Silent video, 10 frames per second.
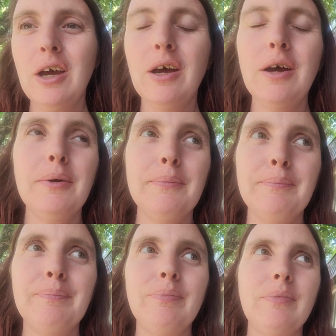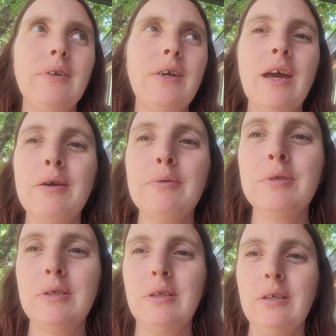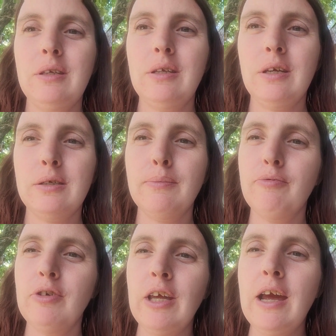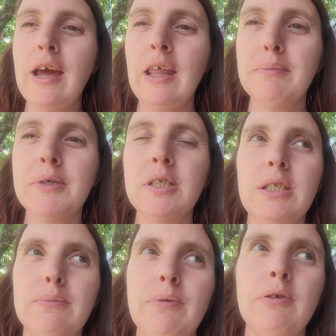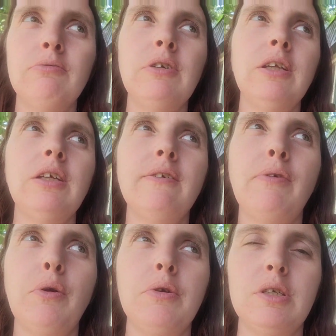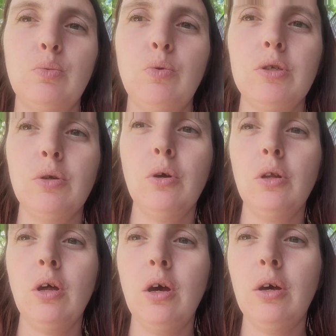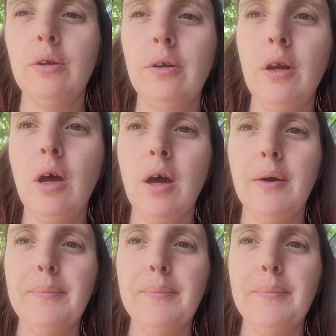Yeah, it was like some thriller elements, but really the focus was all on